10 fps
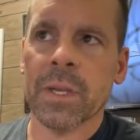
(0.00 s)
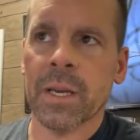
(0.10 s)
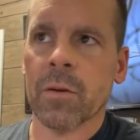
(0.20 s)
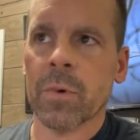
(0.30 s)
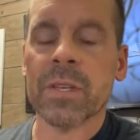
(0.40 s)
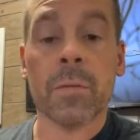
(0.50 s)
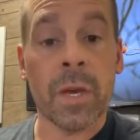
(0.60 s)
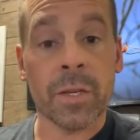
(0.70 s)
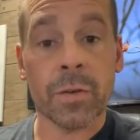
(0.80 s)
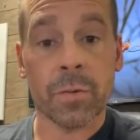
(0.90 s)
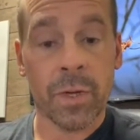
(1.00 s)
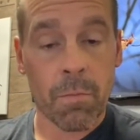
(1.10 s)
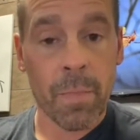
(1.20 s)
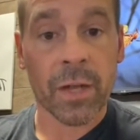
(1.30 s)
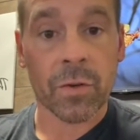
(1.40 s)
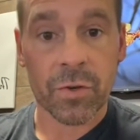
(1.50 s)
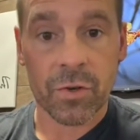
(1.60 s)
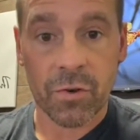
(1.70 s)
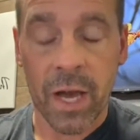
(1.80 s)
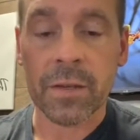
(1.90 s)
dealing with some issues with mental
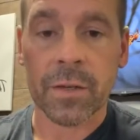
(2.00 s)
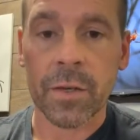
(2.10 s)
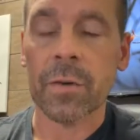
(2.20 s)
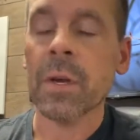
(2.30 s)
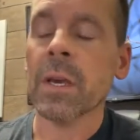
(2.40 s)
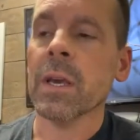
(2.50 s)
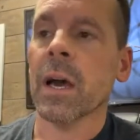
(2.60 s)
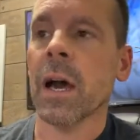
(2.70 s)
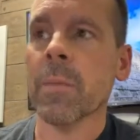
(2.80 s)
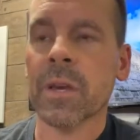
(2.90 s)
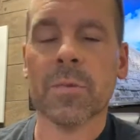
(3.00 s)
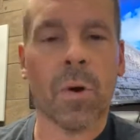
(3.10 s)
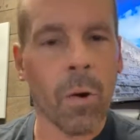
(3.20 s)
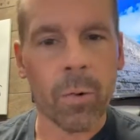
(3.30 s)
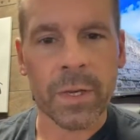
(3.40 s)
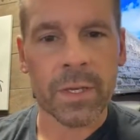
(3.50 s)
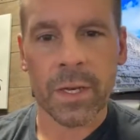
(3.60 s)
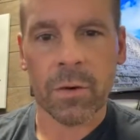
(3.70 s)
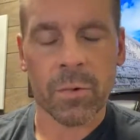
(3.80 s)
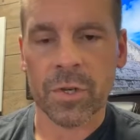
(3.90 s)
stress too, because we're always
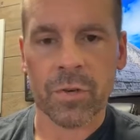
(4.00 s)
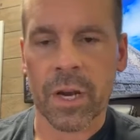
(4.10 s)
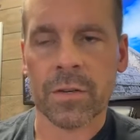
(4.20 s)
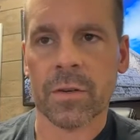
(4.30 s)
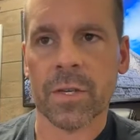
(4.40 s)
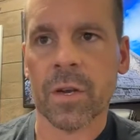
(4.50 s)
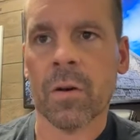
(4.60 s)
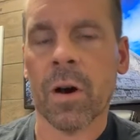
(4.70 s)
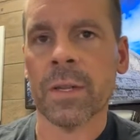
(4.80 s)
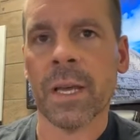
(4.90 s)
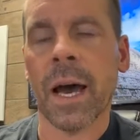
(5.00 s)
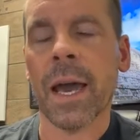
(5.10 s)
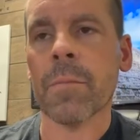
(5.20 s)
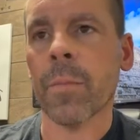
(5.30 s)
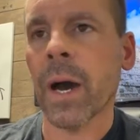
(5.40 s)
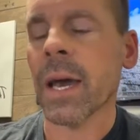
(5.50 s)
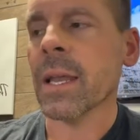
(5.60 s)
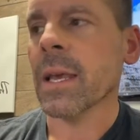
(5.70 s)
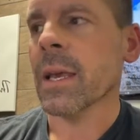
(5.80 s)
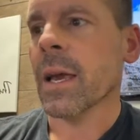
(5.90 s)
dealing with stressors, all the time.
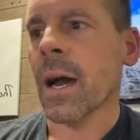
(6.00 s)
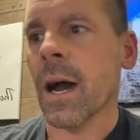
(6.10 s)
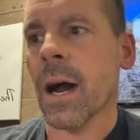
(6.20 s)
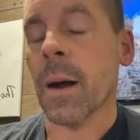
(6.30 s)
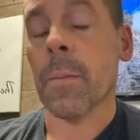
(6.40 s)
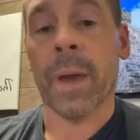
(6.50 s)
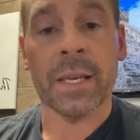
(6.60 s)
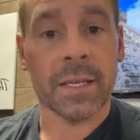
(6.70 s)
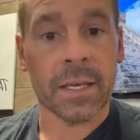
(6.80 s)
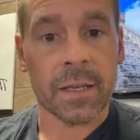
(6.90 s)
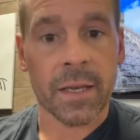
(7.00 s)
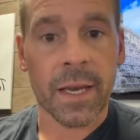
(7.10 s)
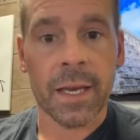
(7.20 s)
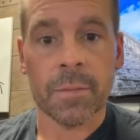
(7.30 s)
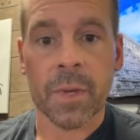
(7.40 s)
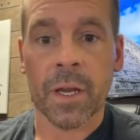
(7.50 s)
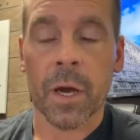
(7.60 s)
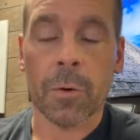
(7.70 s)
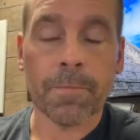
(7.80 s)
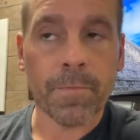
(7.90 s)
But basically,
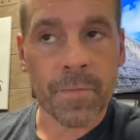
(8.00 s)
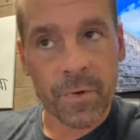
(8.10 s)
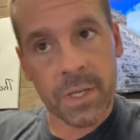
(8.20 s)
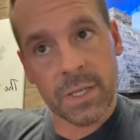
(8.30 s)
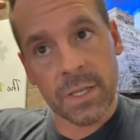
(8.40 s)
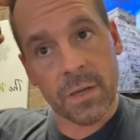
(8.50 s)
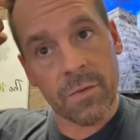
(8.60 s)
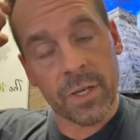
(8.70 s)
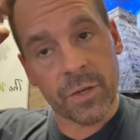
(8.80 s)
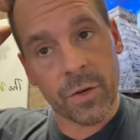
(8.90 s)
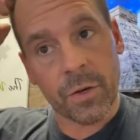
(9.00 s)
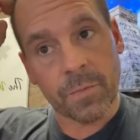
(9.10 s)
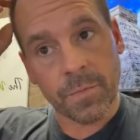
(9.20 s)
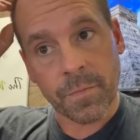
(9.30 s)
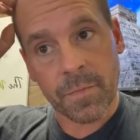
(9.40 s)
for this individual,